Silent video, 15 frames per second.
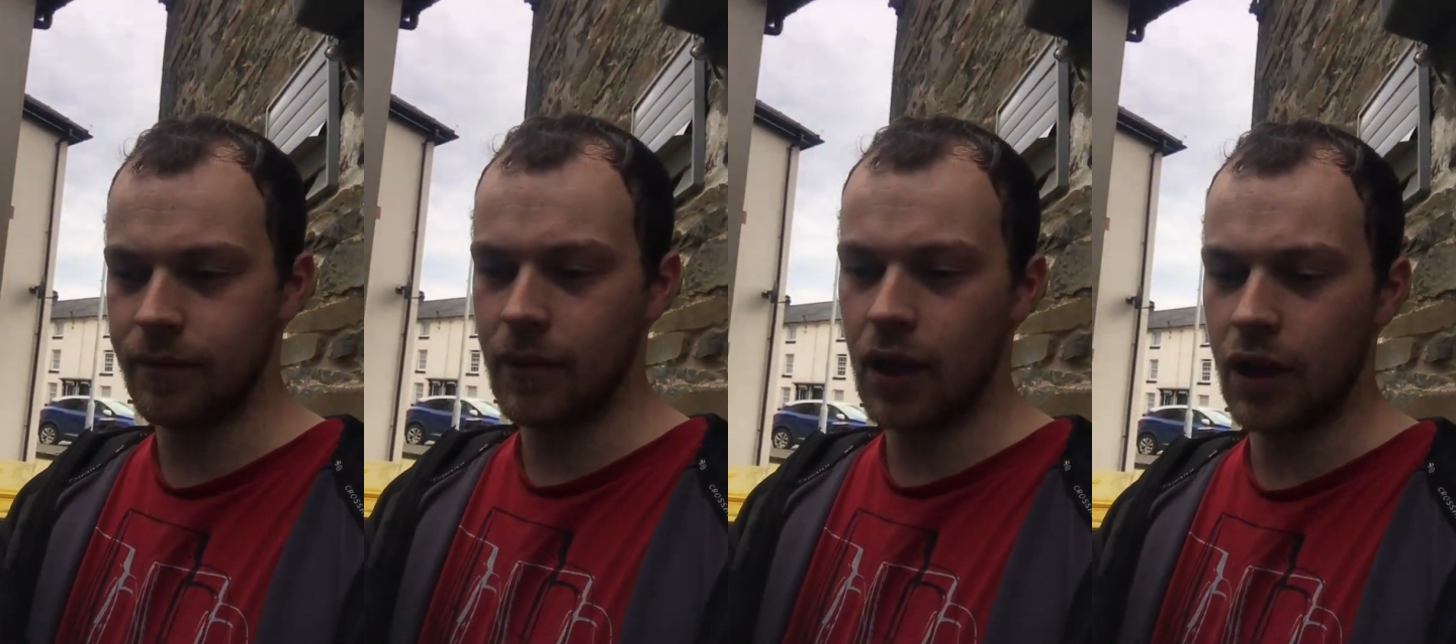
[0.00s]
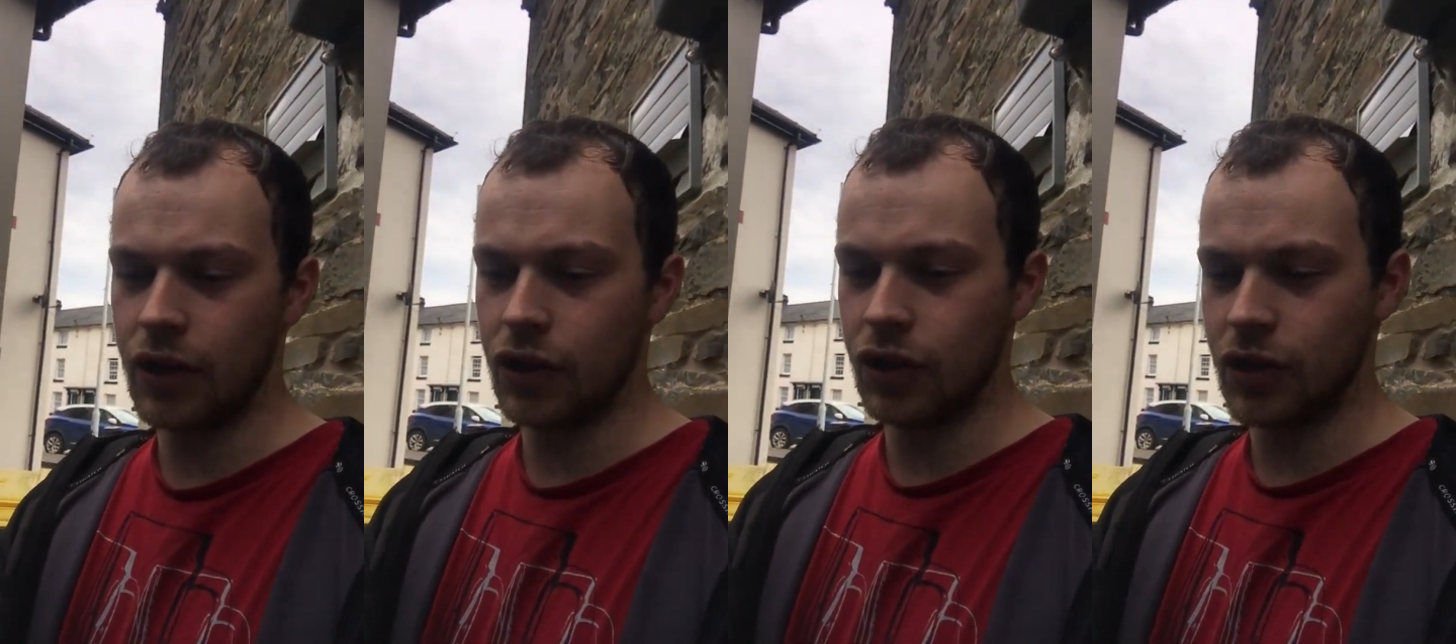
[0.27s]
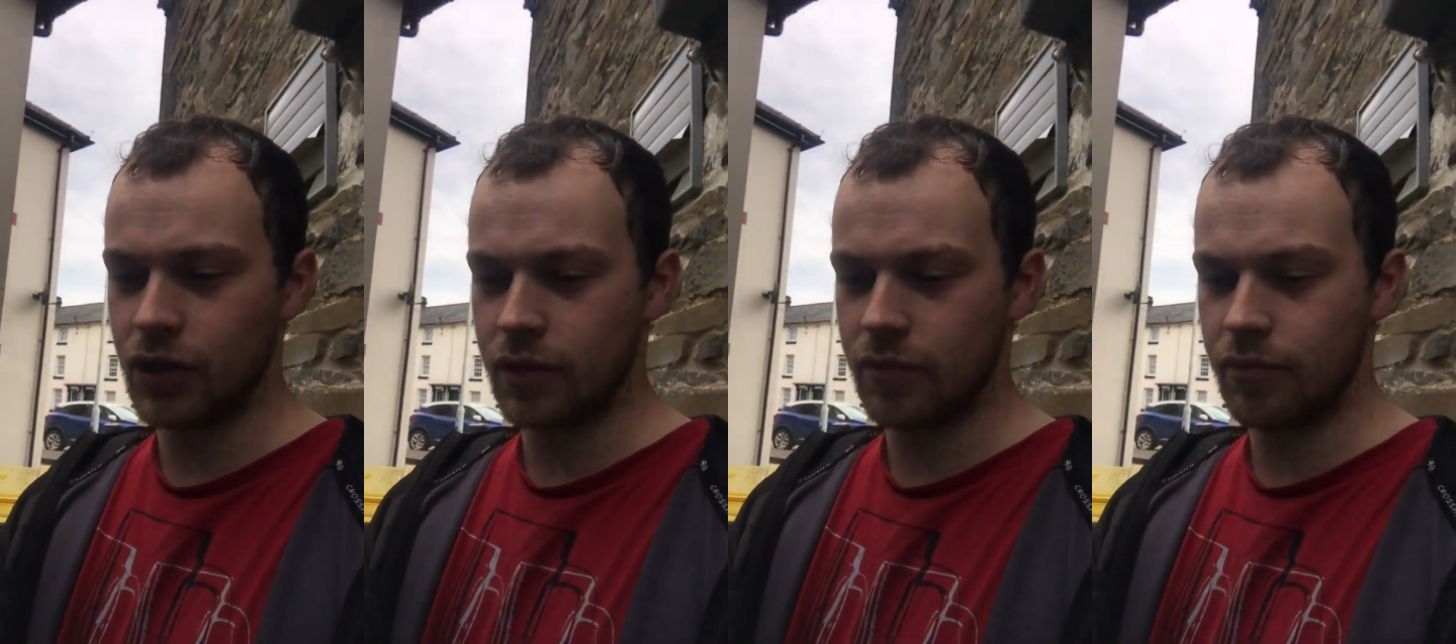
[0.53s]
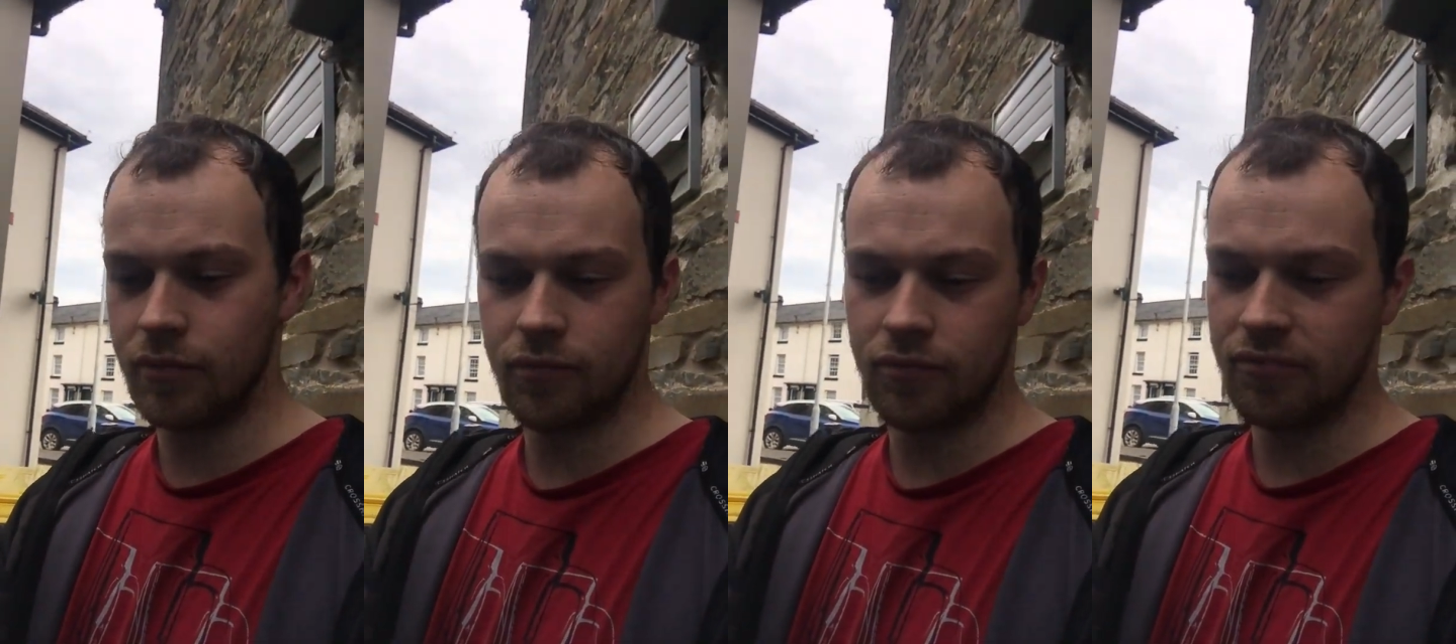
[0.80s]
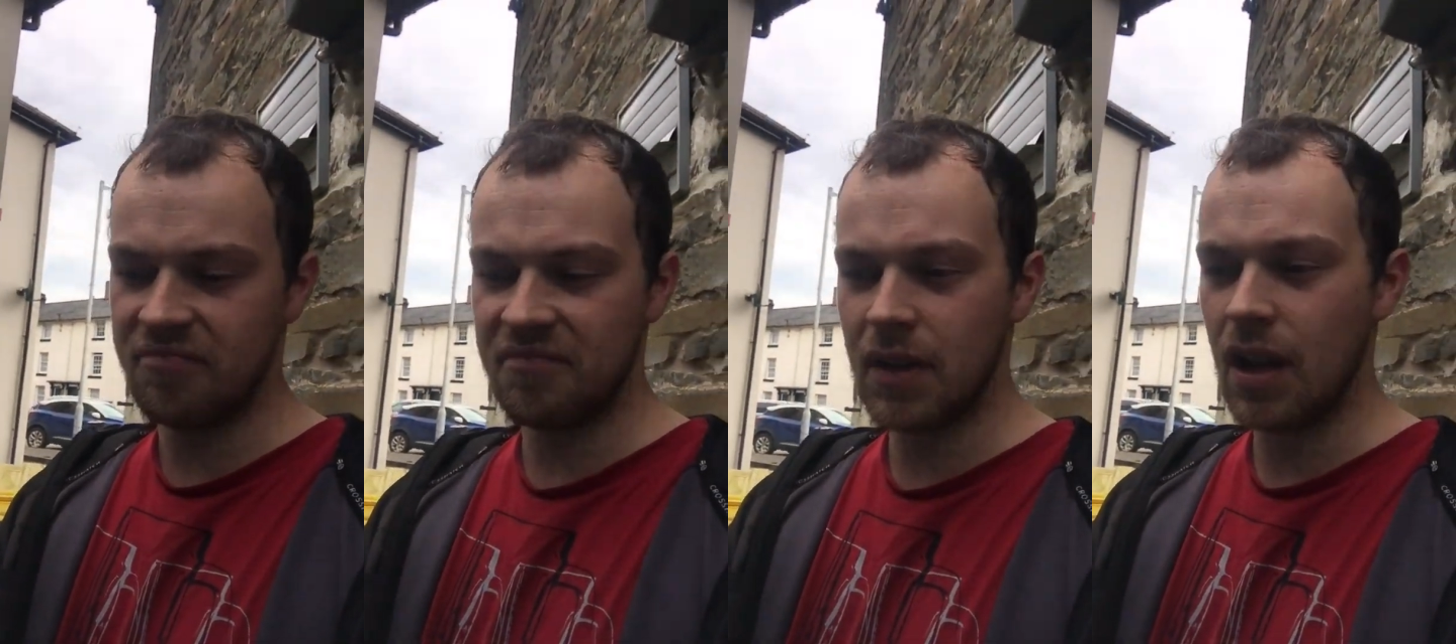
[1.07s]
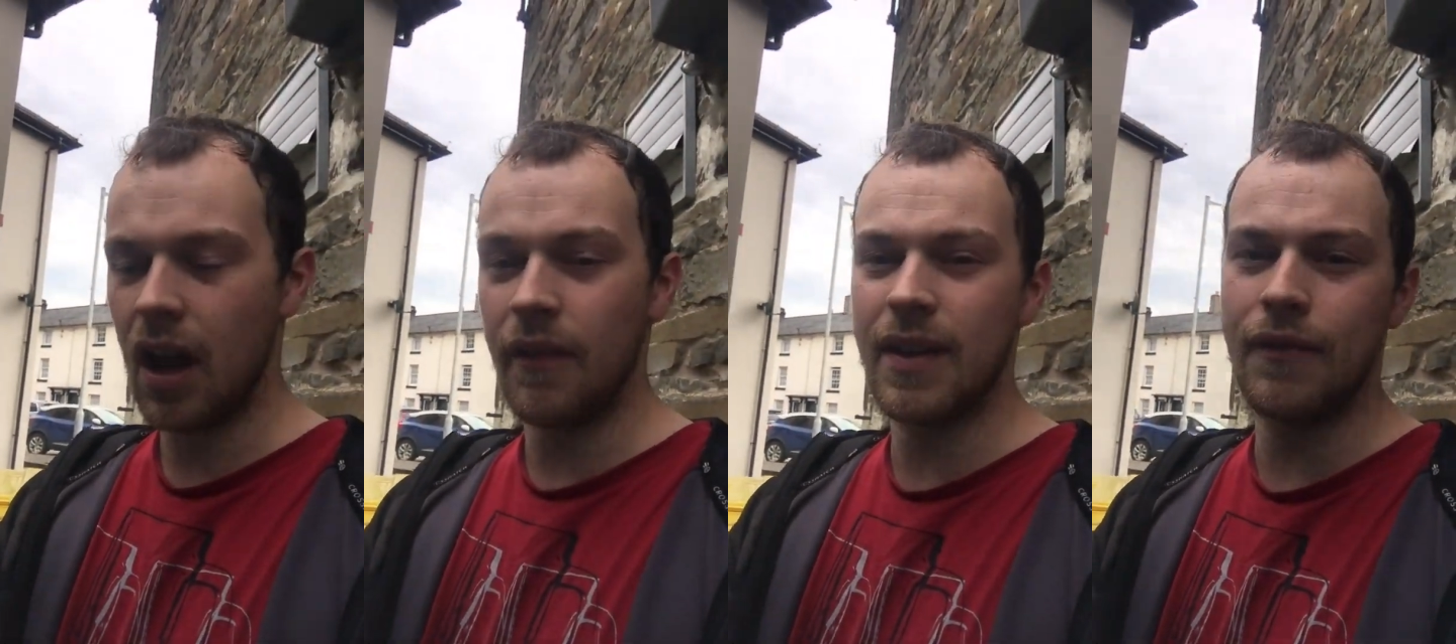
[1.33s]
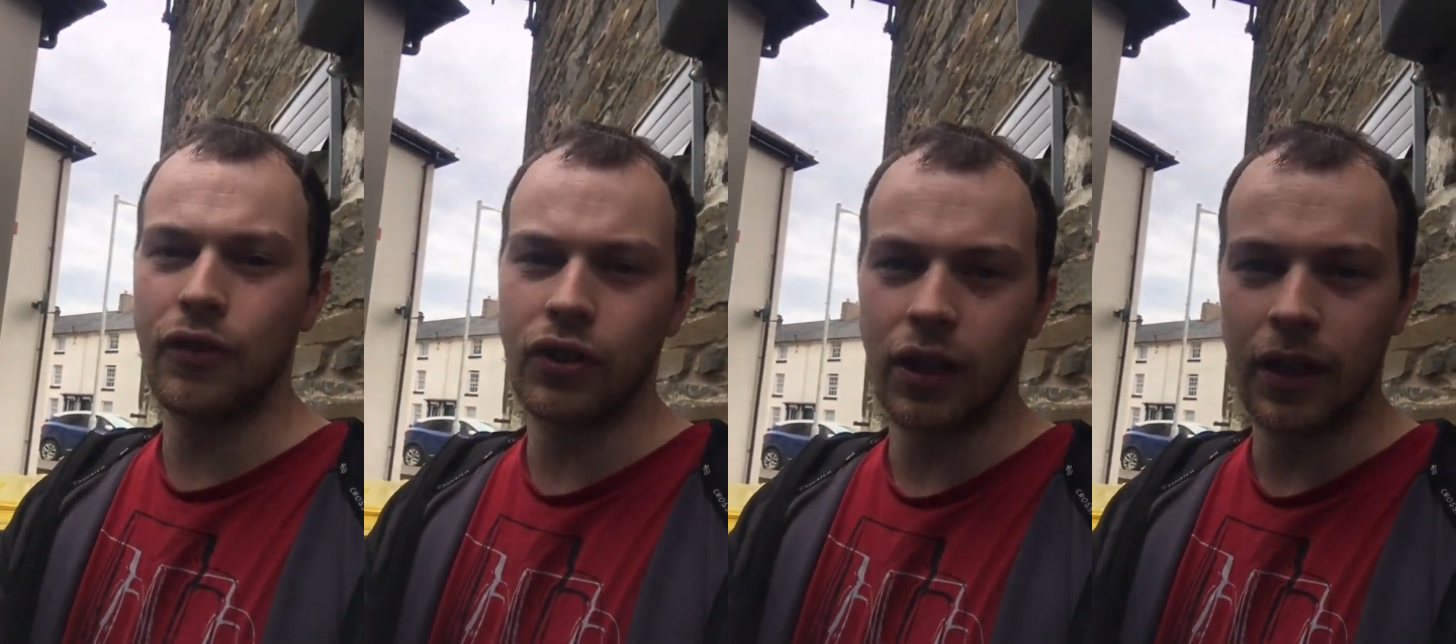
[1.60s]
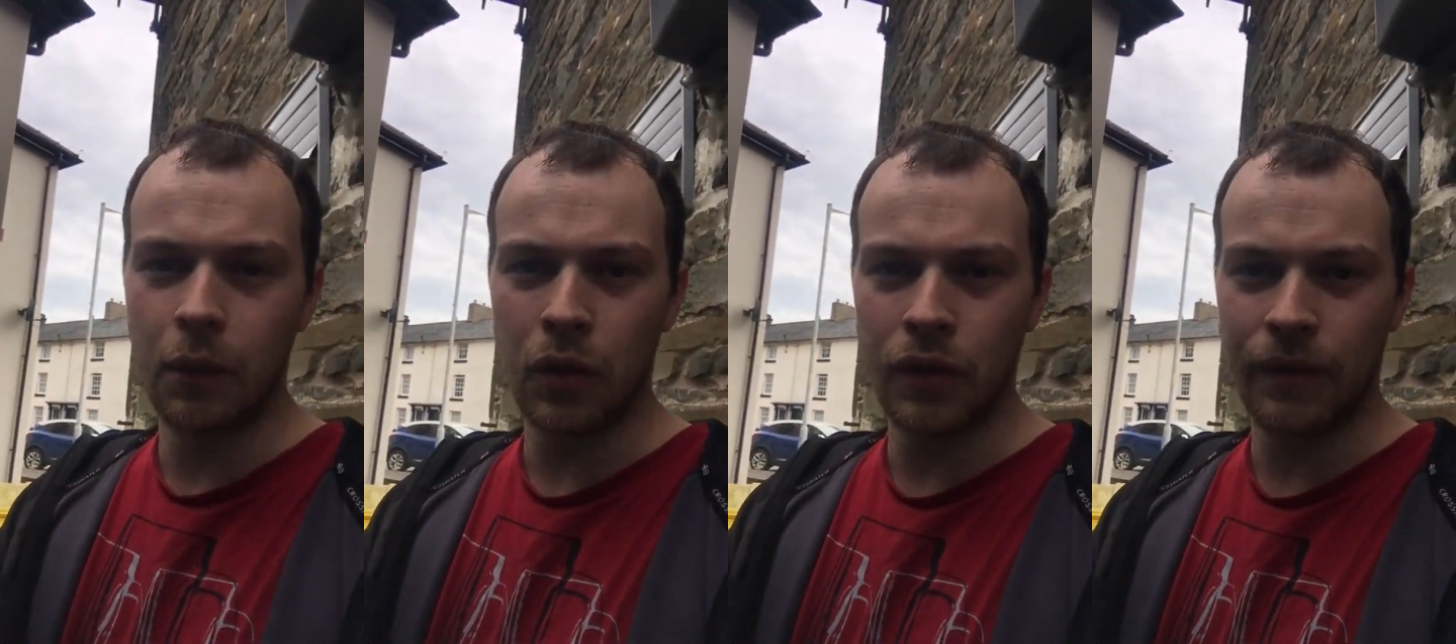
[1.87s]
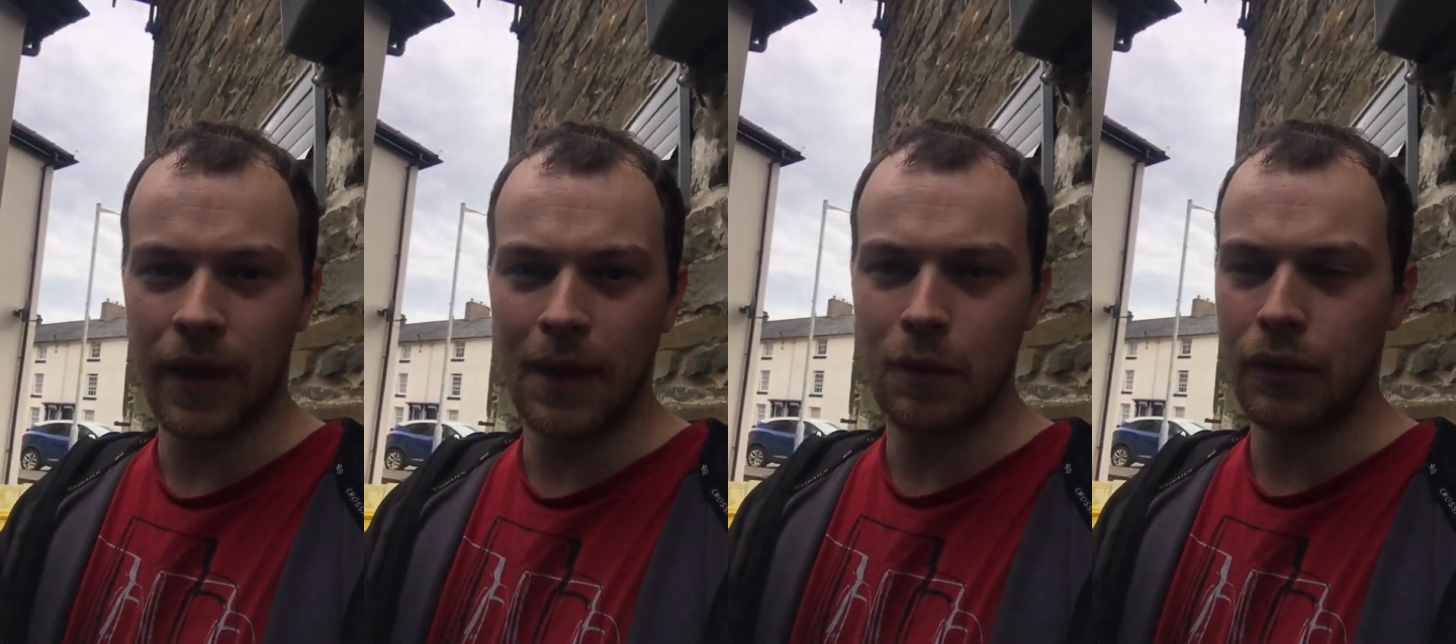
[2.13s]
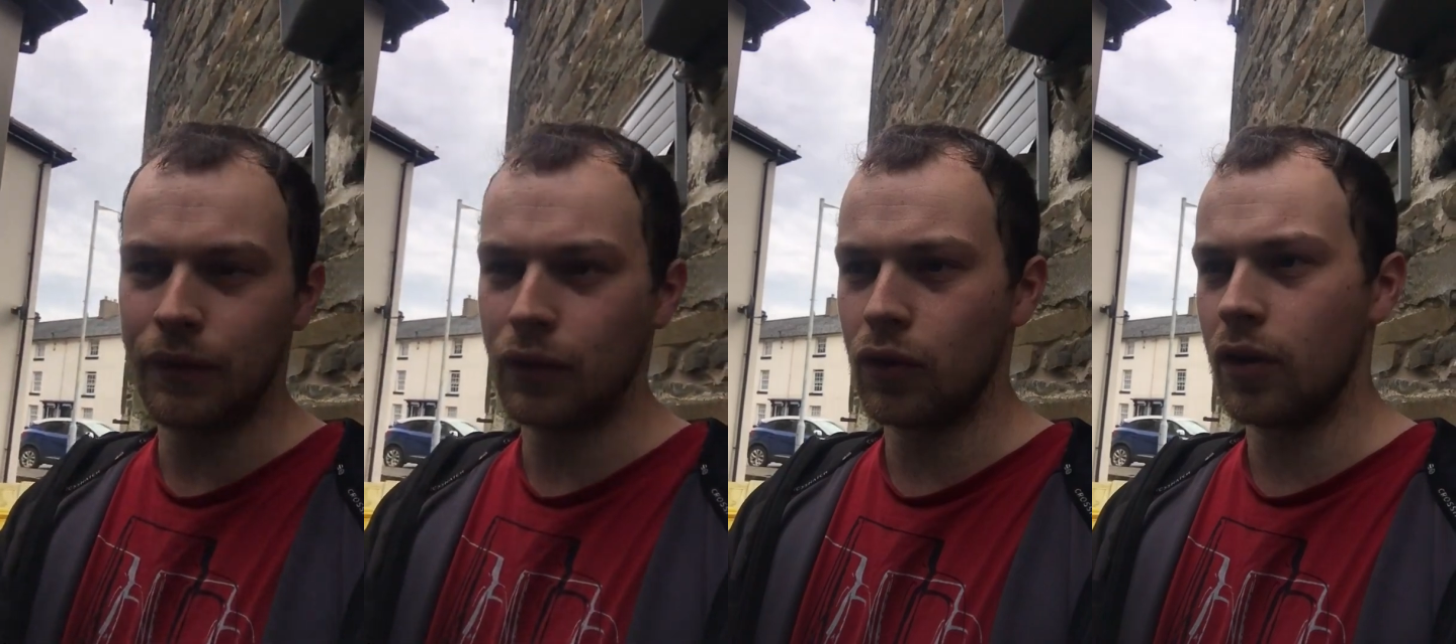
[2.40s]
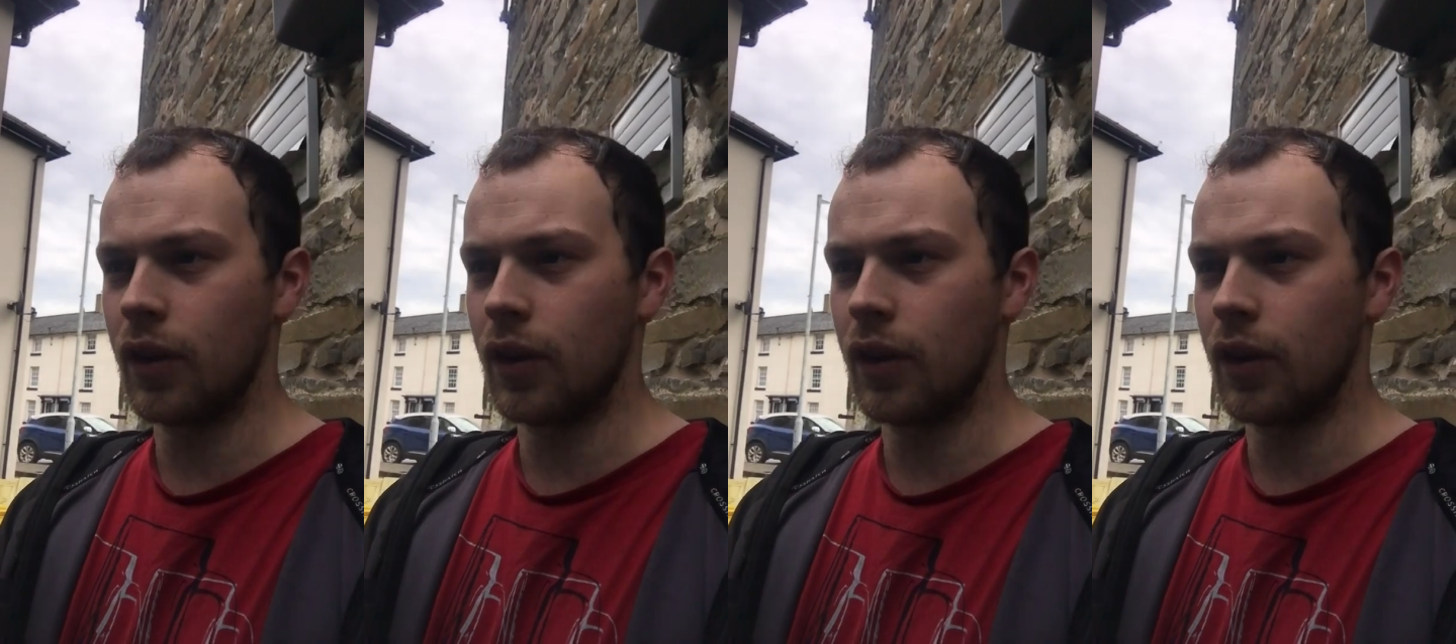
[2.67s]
I've never done it with a van before.